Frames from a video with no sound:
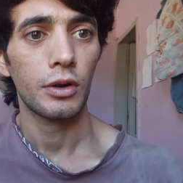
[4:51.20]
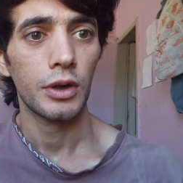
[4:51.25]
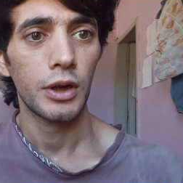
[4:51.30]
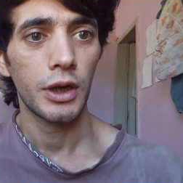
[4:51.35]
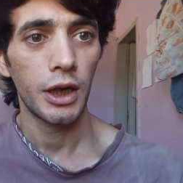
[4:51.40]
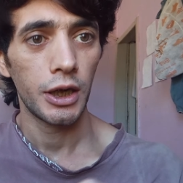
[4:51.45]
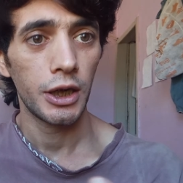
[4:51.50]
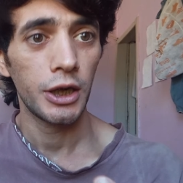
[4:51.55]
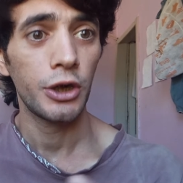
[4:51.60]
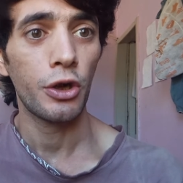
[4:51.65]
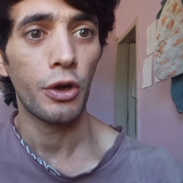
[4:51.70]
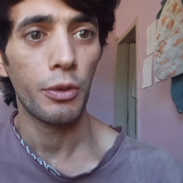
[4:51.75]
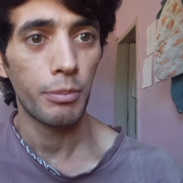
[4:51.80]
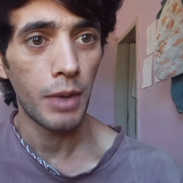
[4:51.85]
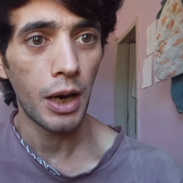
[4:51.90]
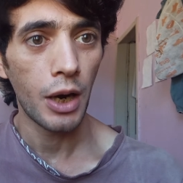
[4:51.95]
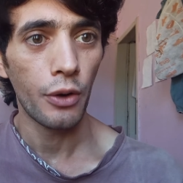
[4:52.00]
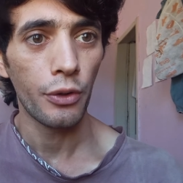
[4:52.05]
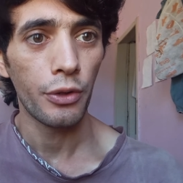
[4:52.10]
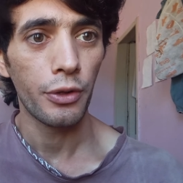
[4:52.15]
in your
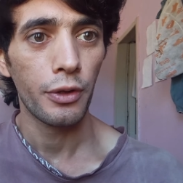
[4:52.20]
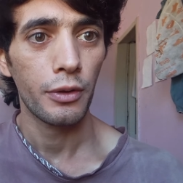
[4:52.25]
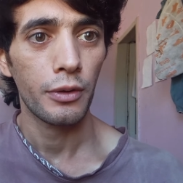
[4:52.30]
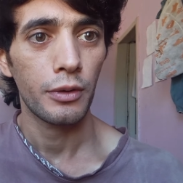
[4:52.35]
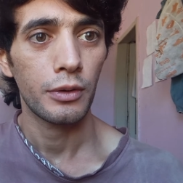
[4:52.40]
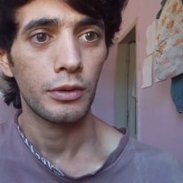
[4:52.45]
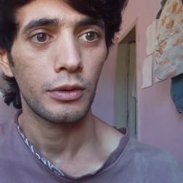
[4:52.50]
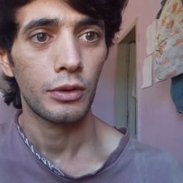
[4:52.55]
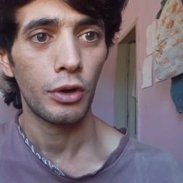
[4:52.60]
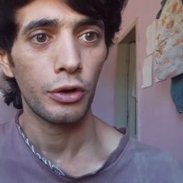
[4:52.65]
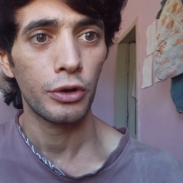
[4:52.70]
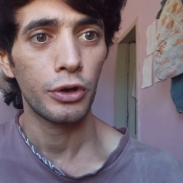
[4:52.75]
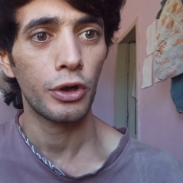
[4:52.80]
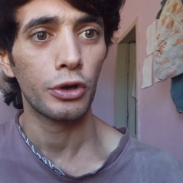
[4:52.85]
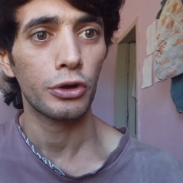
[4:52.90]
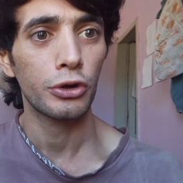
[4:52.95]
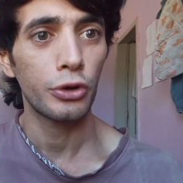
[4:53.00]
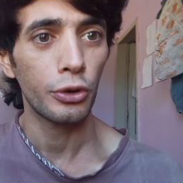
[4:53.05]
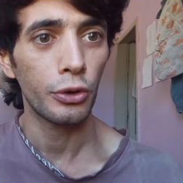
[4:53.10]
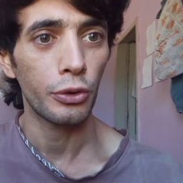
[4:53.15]
mouth, on your
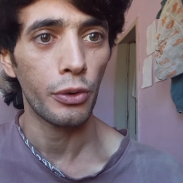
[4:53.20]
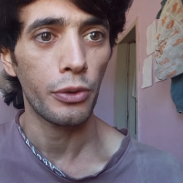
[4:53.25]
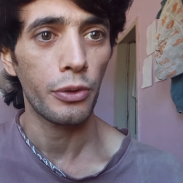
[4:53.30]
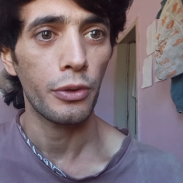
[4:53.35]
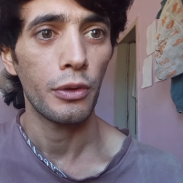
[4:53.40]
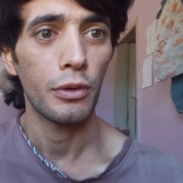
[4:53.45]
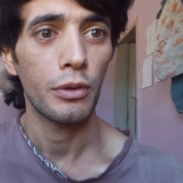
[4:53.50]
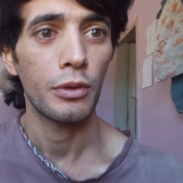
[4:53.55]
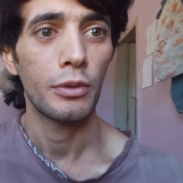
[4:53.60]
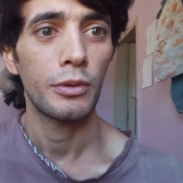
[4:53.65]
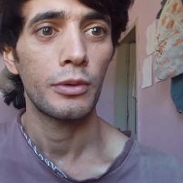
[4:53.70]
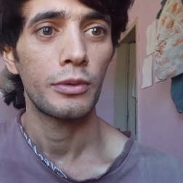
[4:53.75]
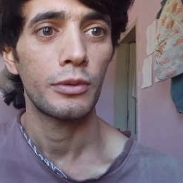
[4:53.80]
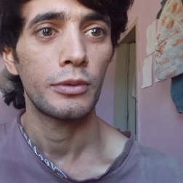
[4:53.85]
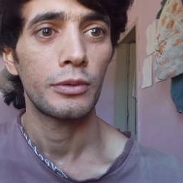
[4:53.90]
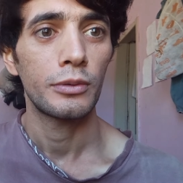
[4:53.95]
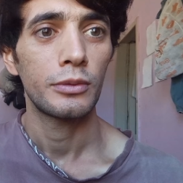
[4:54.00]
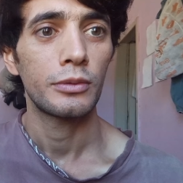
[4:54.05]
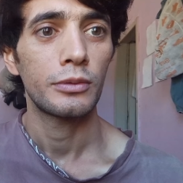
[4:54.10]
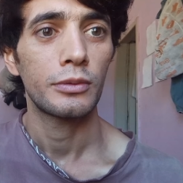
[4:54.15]
tooth
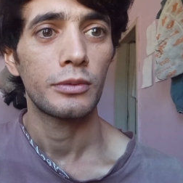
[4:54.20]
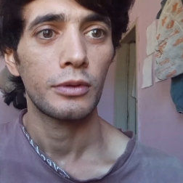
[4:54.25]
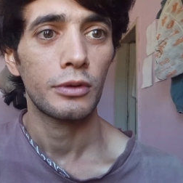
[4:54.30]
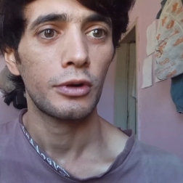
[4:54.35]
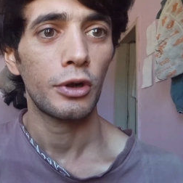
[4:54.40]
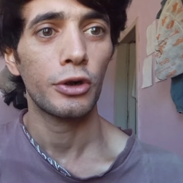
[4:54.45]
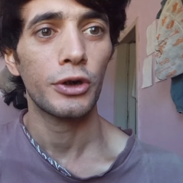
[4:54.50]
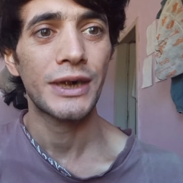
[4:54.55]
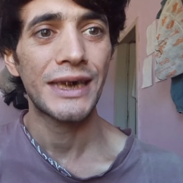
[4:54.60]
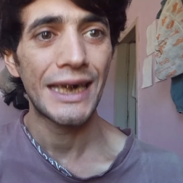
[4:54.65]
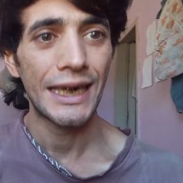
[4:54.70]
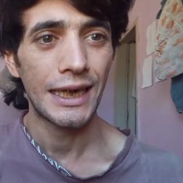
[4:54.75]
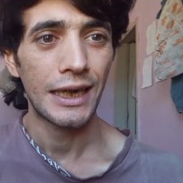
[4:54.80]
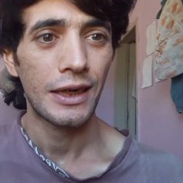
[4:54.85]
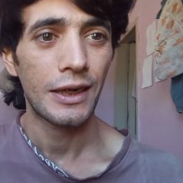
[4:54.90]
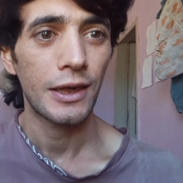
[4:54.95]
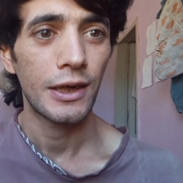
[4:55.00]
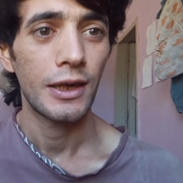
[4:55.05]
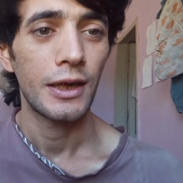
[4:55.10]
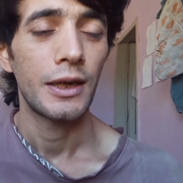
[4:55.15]
or teeth.
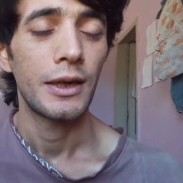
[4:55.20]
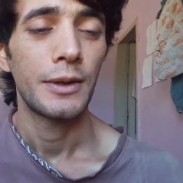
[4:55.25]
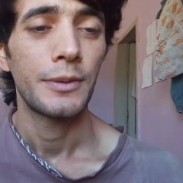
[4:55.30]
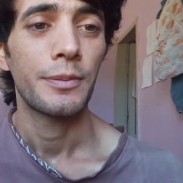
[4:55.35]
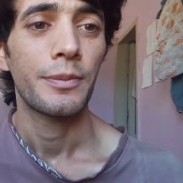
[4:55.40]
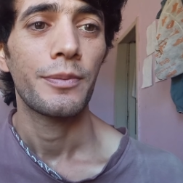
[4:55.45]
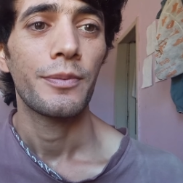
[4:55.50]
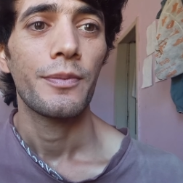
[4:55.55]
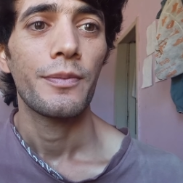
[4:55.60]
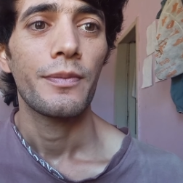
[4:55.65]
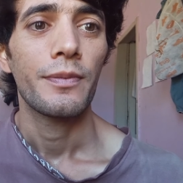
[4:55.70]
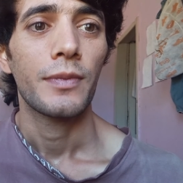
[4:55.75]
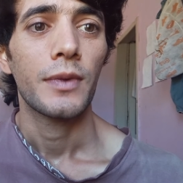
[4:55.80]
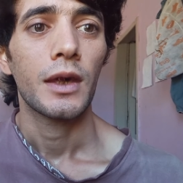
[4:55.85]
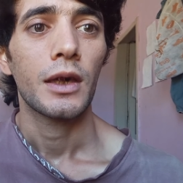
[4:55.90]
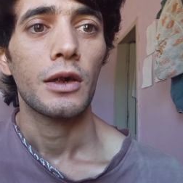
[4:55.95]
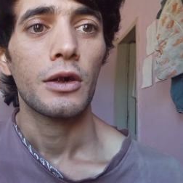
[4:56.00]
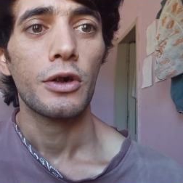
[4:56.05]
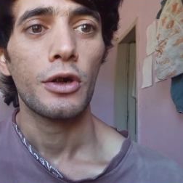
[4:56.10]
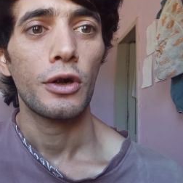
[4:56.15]

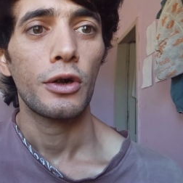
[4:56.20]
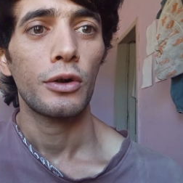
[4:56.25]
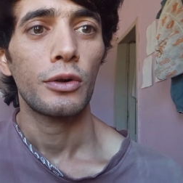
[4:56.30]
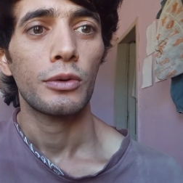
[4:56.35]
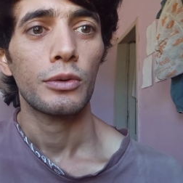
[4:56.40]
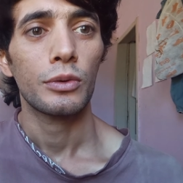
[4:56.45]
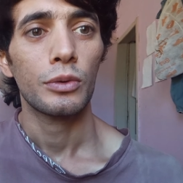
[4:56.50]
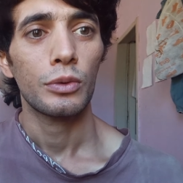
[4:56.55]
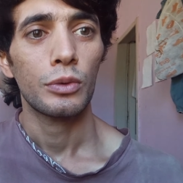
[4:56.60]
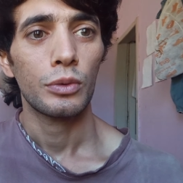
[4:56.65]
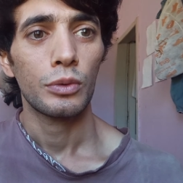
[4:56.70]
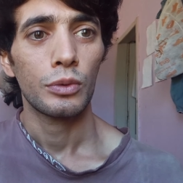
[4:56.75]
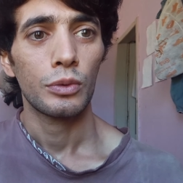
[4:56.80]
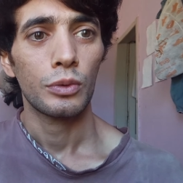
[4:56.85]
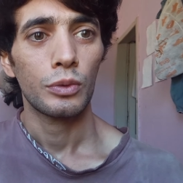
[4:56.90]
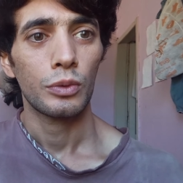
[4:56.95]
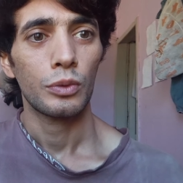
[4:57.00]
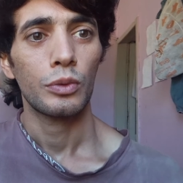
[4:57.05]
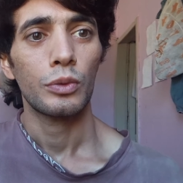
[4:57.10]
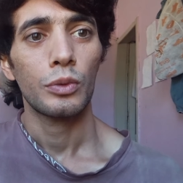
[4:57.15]
So
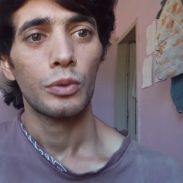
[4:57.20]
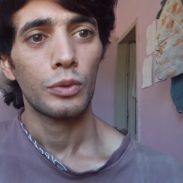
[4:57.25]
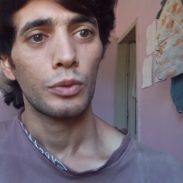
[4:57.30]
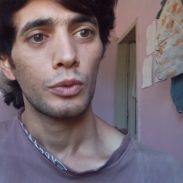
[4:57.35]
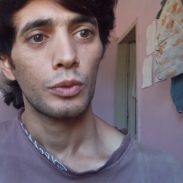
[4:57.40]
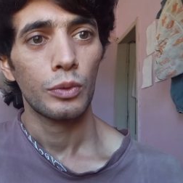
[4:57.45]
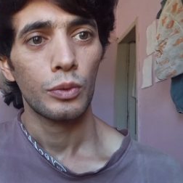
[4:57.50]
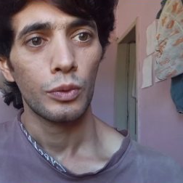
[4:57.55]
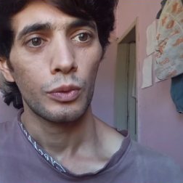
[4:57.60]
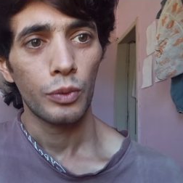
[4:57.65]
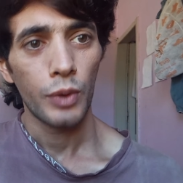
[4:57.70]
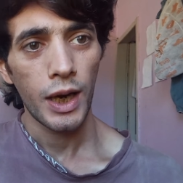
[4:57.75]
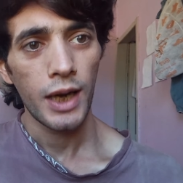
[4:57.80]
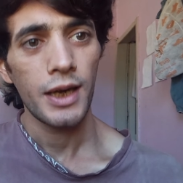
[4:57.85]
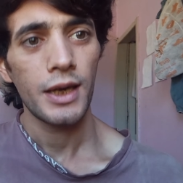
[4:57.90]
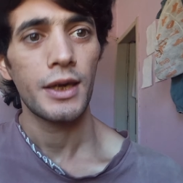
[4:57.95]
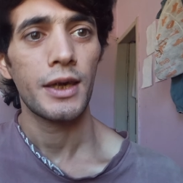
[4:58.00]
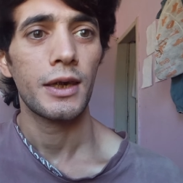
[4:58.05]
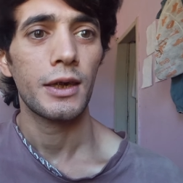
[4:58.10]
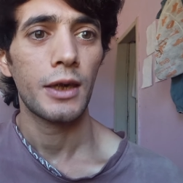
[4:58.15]
why
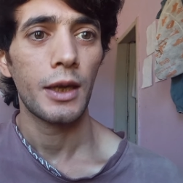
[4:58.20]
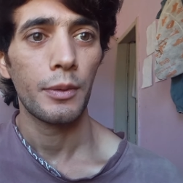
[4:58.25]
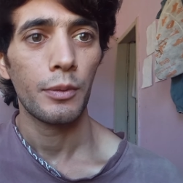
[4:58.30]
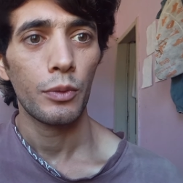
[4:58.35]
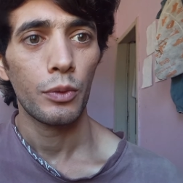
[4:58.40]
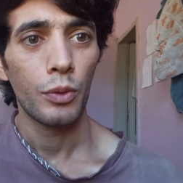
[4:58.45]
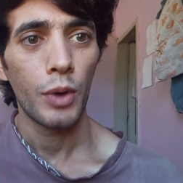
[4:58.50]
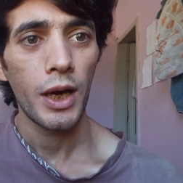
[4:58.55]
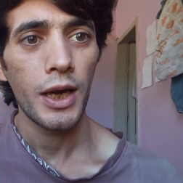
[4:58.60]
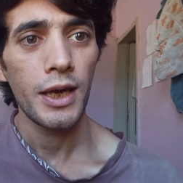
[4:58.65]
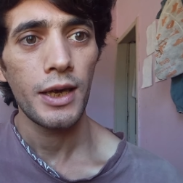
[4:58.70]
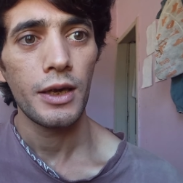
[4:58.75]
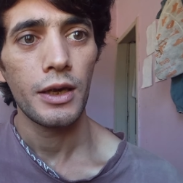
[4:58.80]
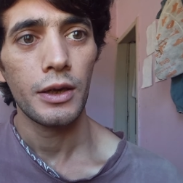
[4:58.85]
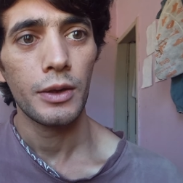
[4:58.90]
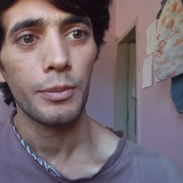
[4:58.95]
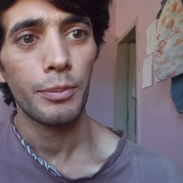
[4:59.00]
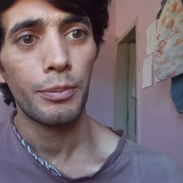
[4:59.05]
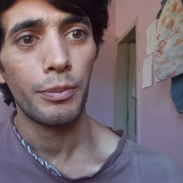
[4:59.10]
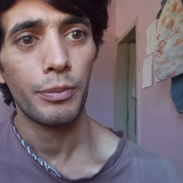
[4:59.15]
is the why
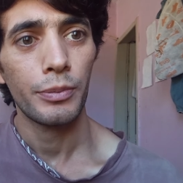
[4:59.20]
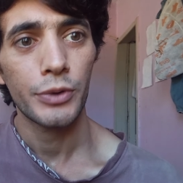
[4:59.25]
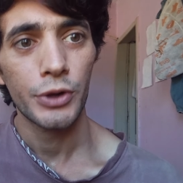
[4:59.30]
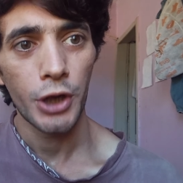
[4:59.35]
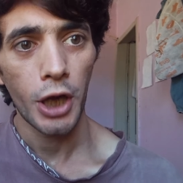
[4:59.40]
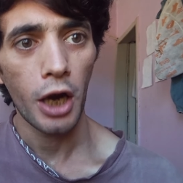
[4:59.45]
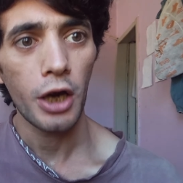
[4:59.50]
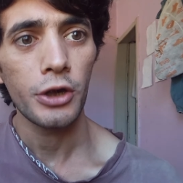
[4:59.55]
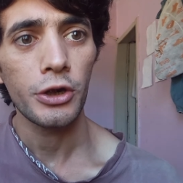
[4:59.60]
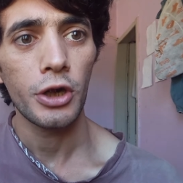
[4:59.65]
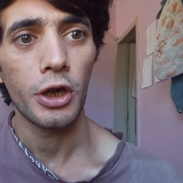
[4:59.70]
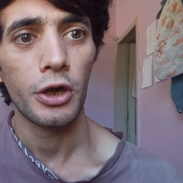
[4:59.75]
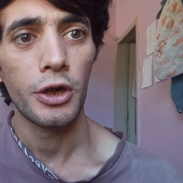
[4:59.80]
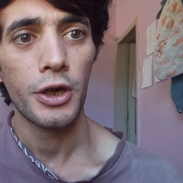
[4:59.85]
tartar